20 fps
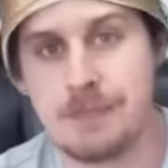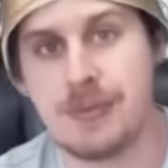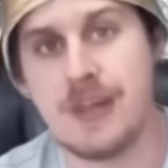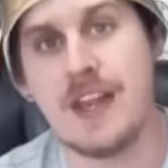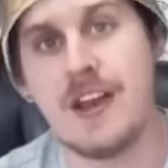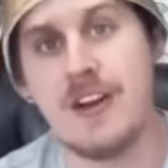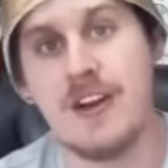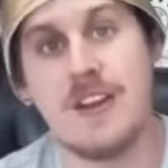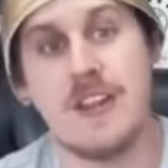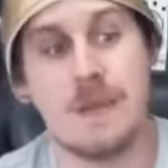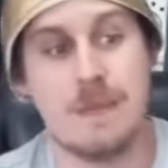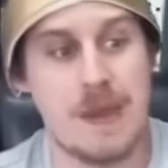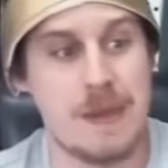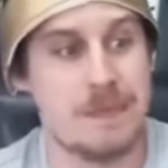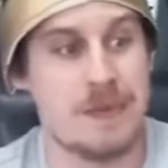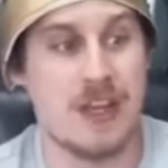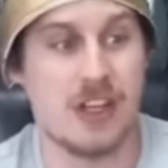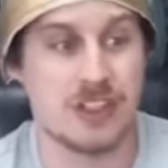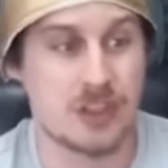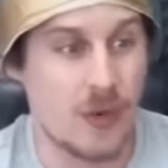best player in the
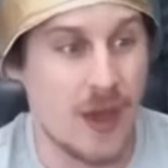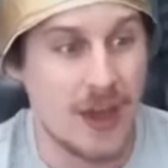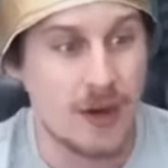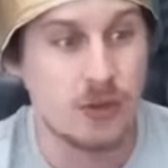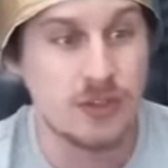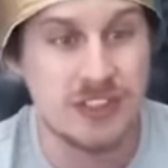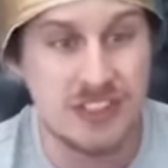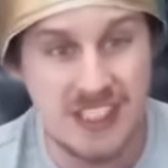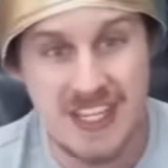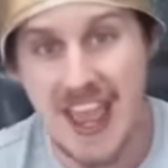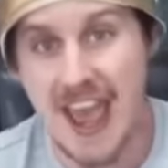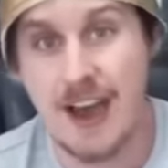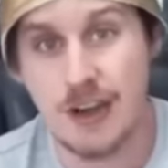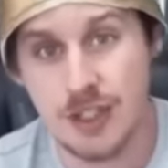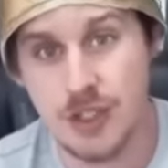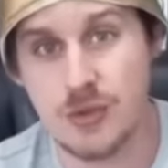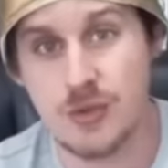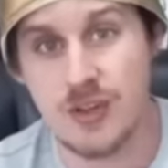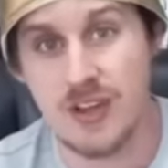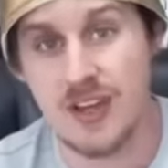BPL, so I don't see
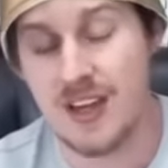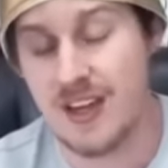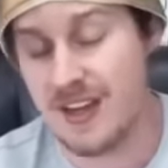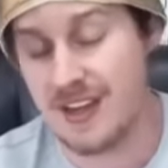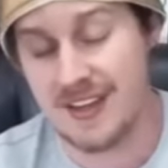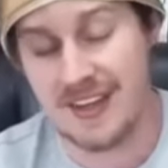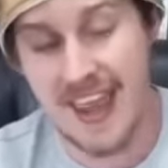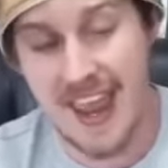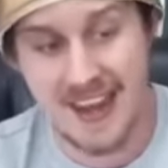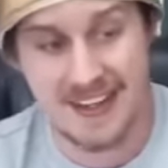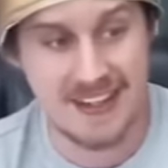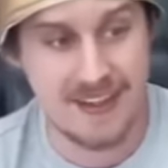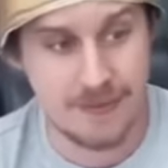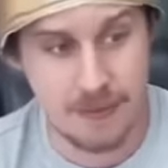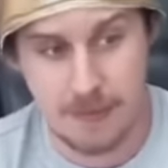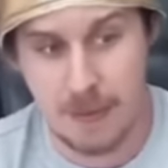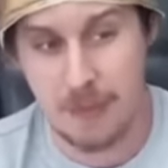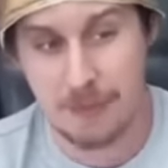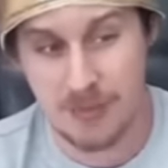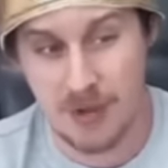how you uh, can't
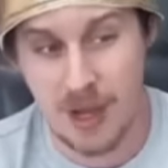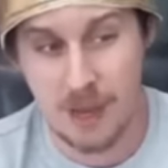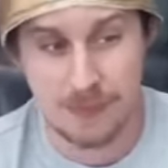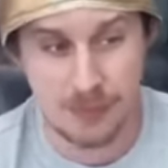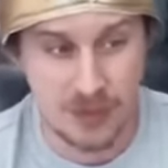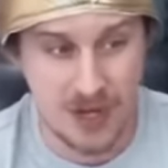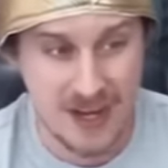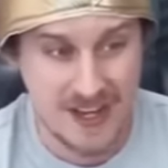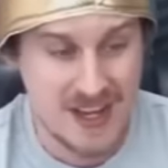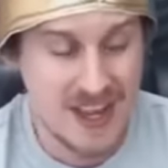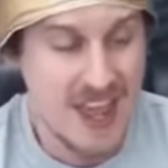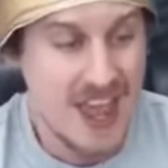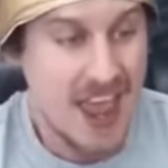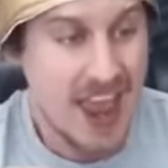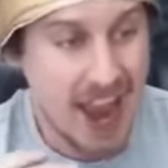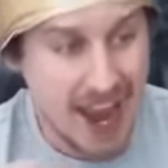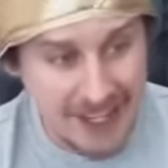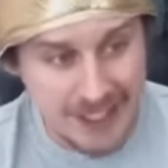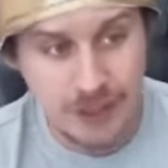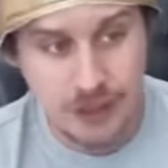give him an upgrade.
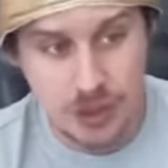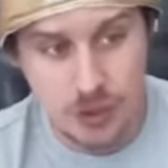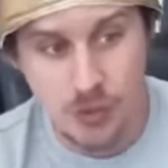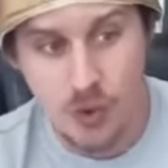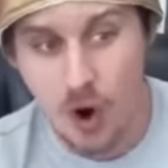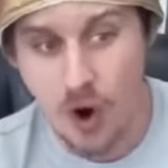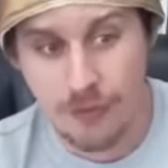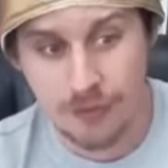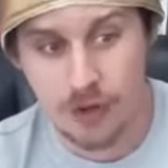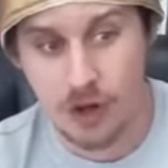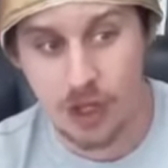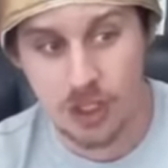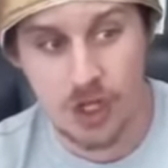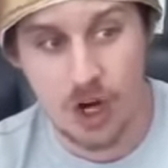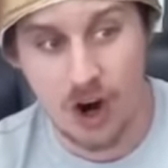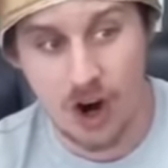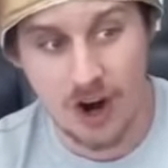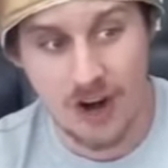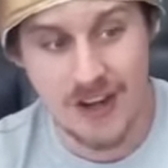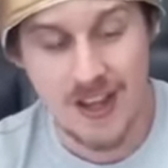82 overall
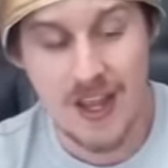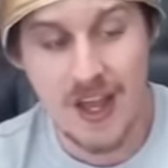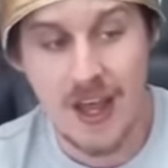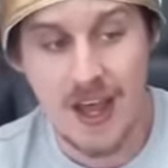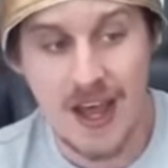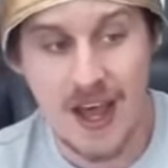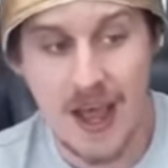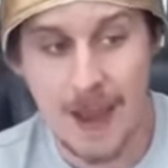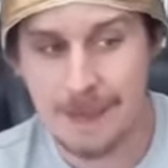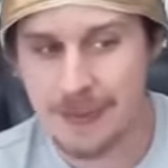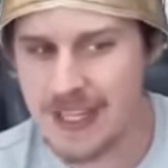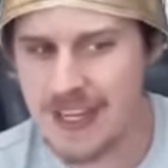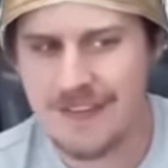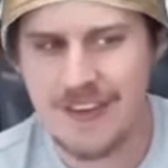card. Uh, I